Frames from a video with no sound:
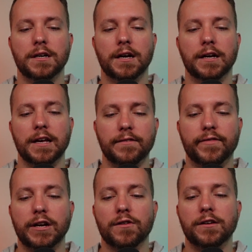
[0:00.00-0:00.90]
uh, and
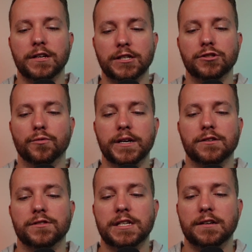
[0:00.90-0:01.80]
figure out additional ways
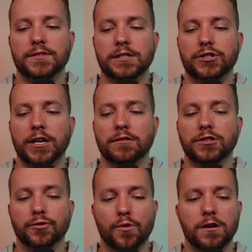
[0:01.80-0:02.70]
ourselves, as Sharon
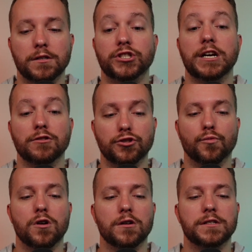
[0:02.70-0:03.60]
Jhawar, Sharon
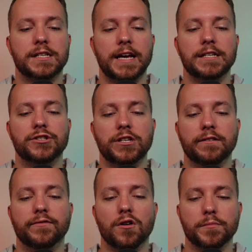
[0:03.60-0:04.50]
Jhawar, Scan's chief
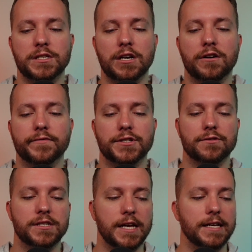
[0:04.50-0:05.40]
pharmacy officer,
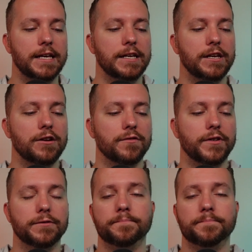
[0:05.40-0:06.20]
said in an interview.